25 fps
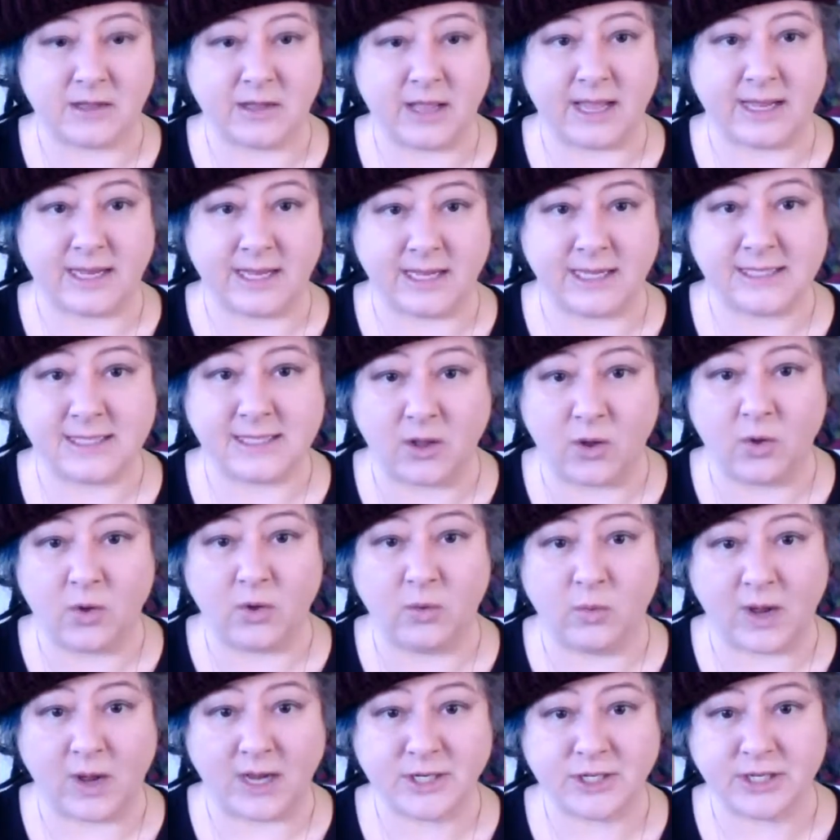he is a
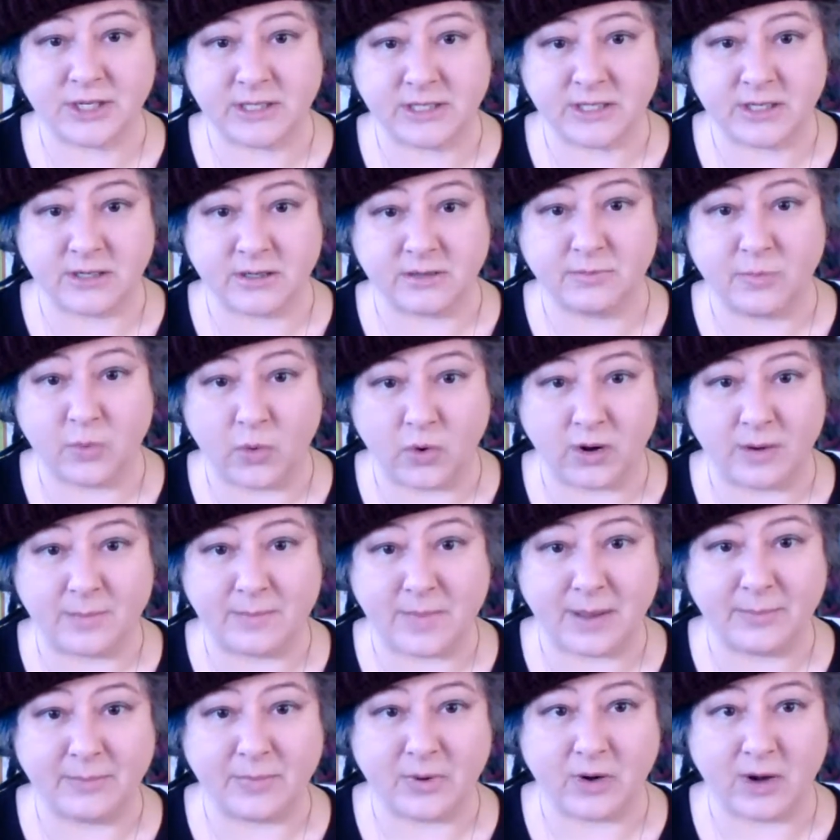whole Washington board
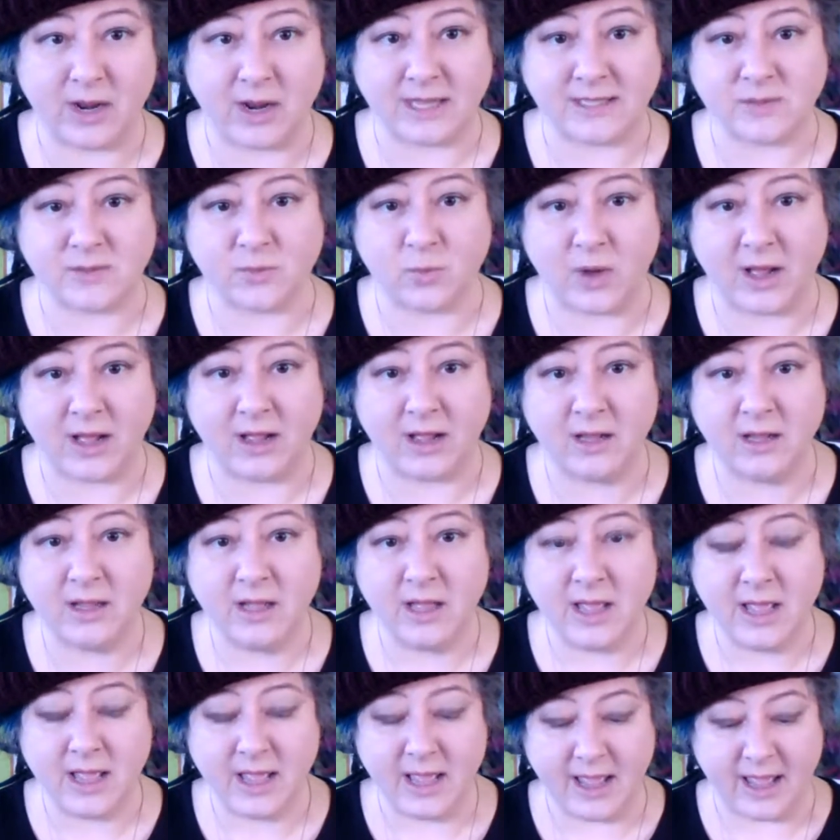member as well.
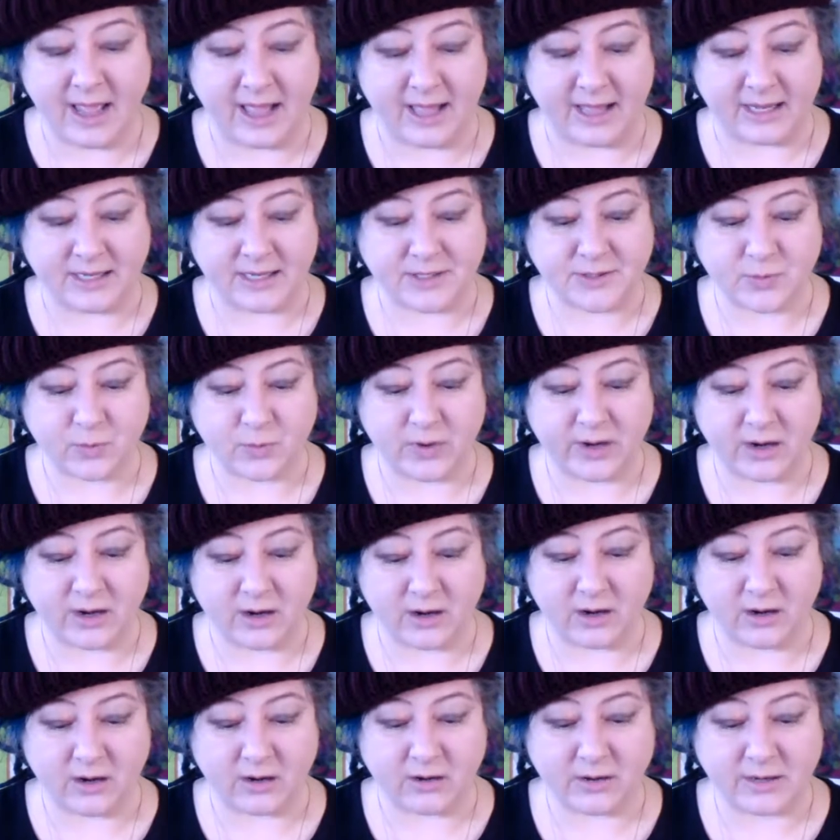And
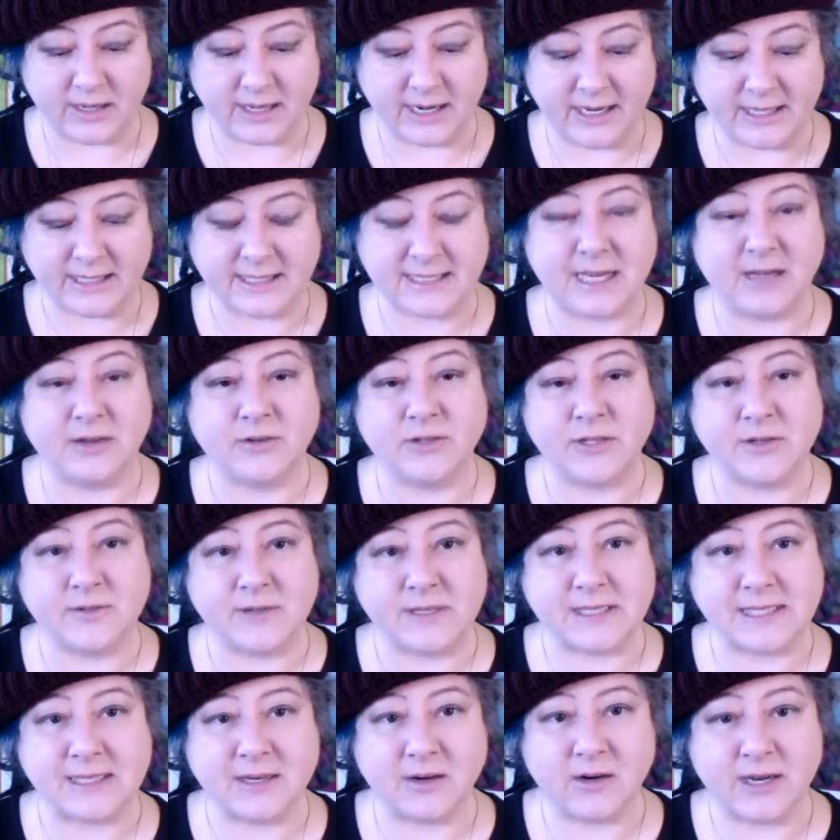we're getting down to the
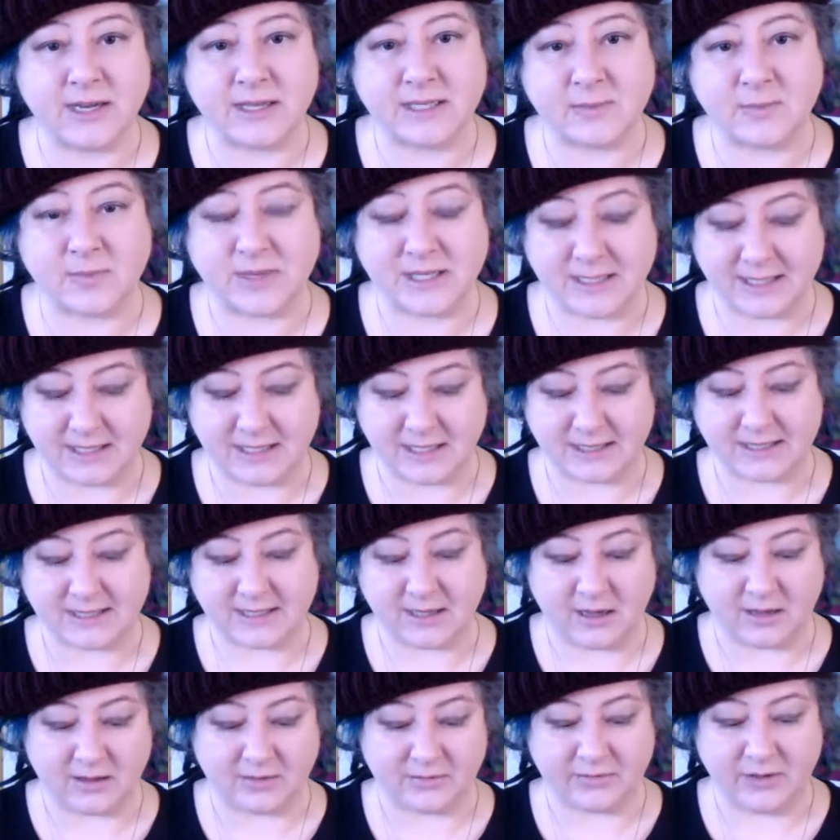serious business
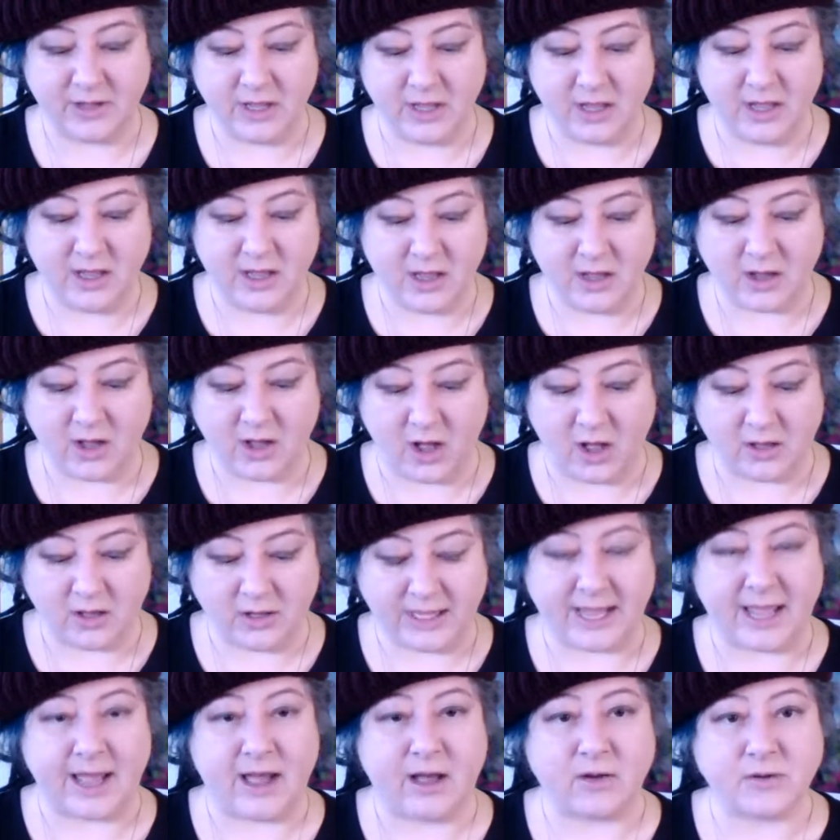of
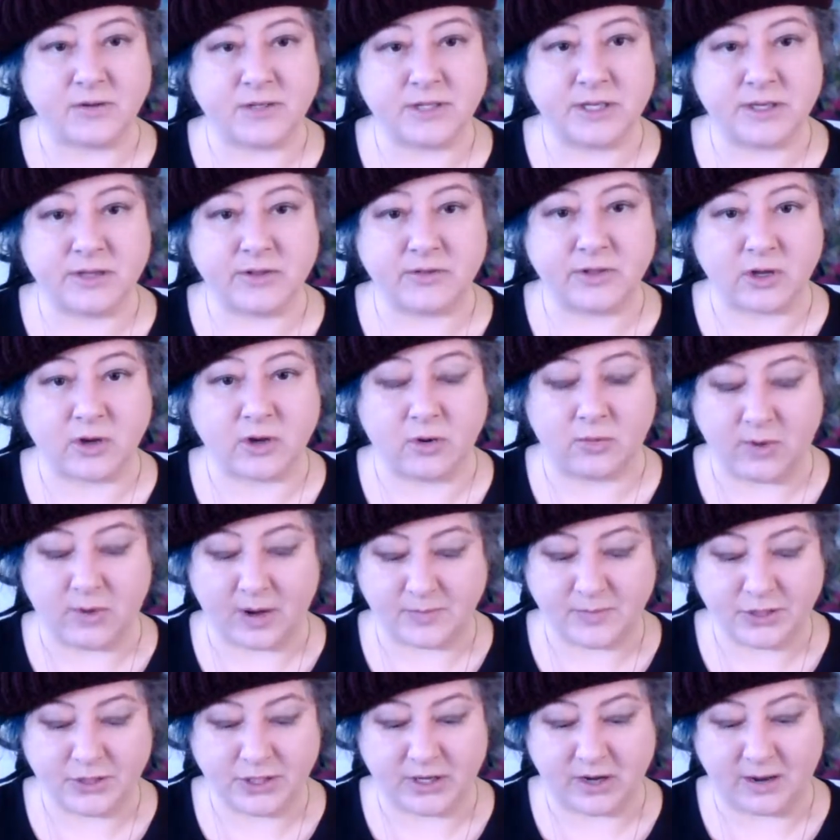calling out the
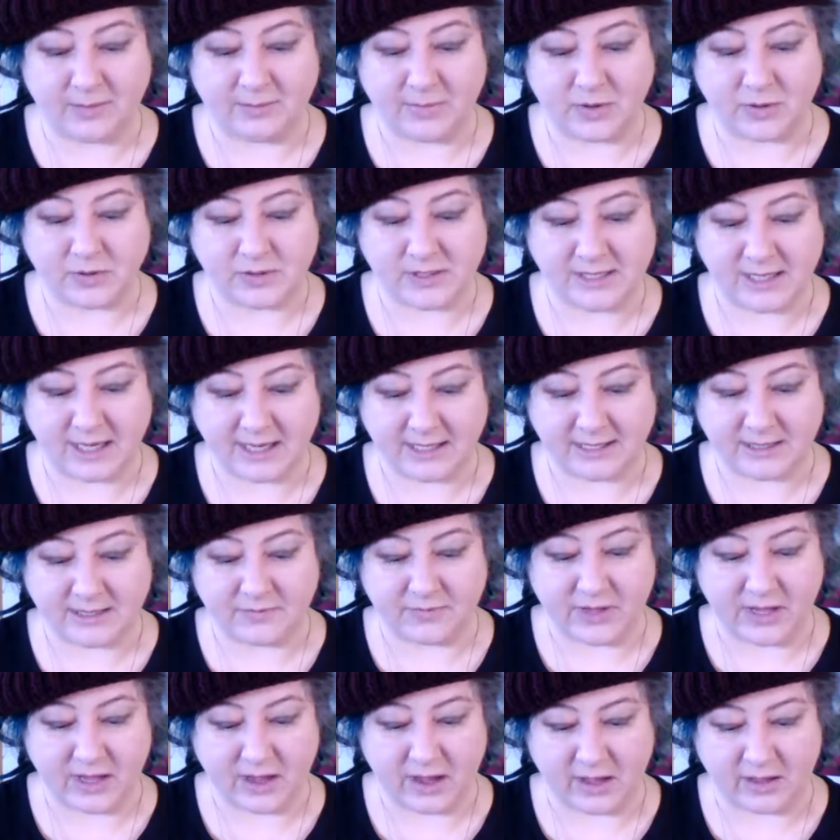corruption on both sides of
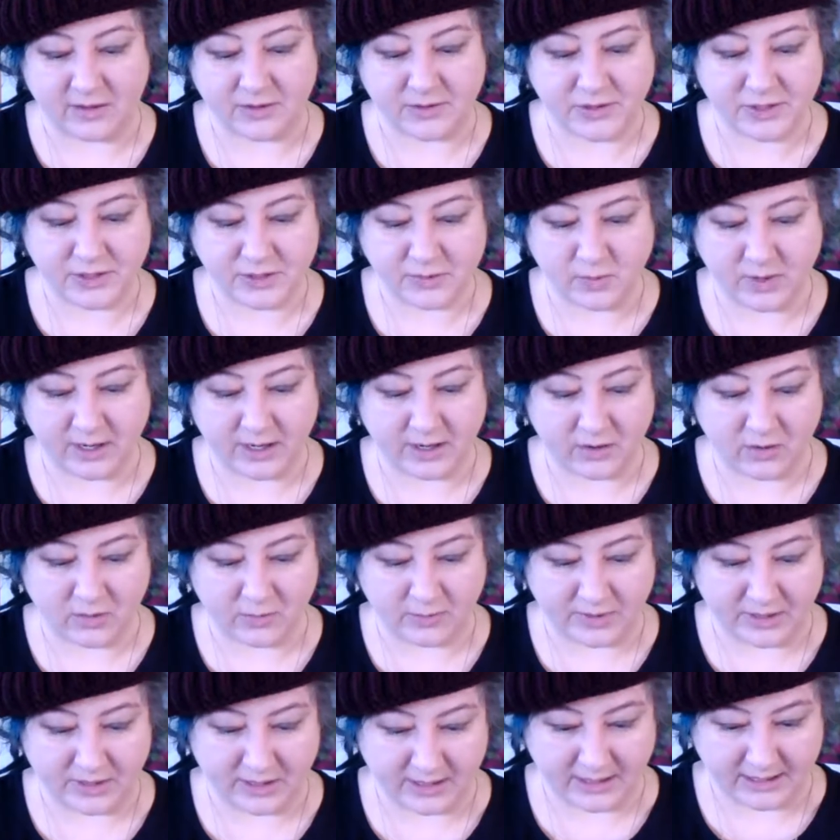the aisle. Just want to
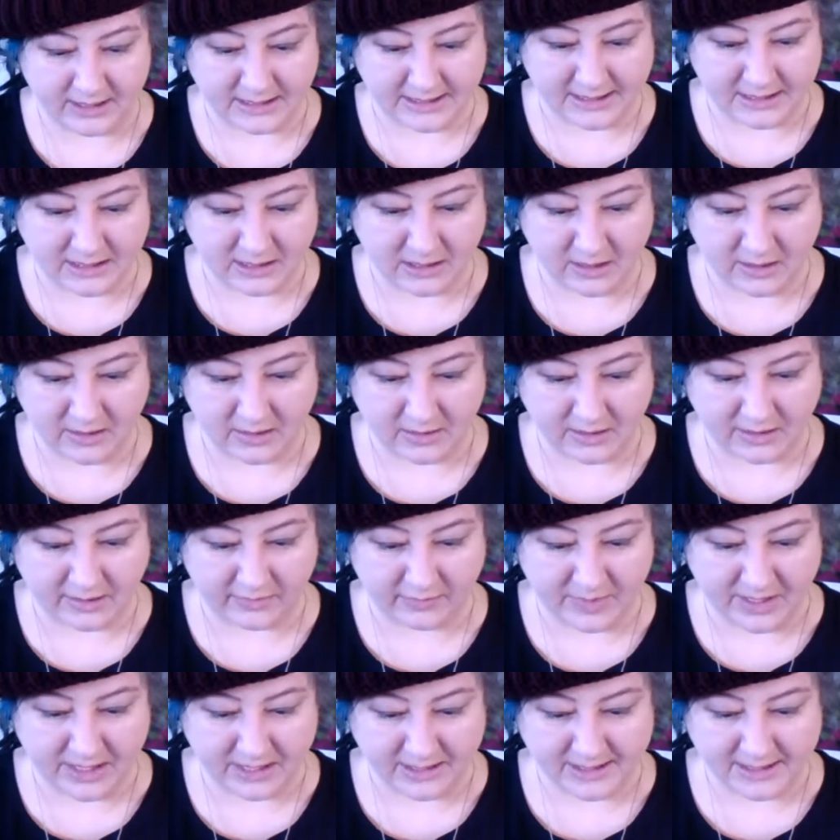open this.
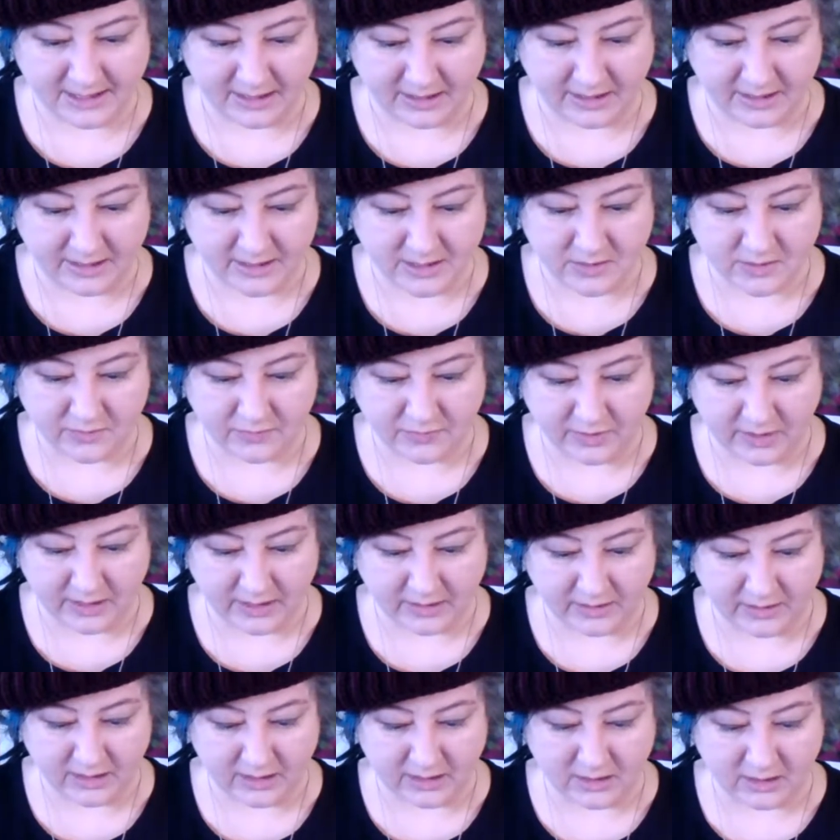Give me a second to
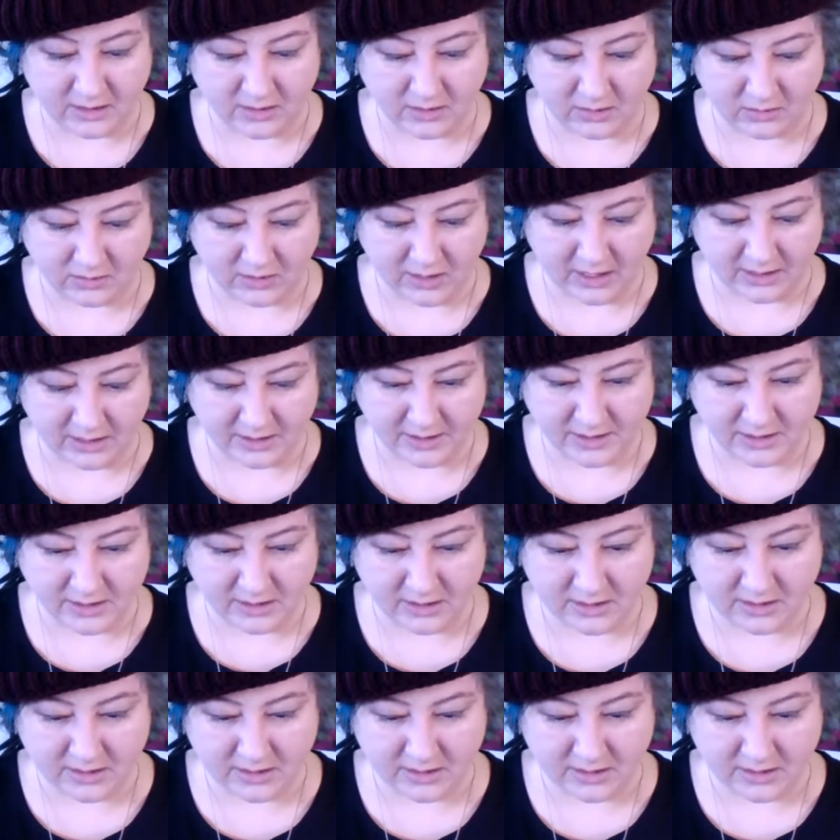find the correct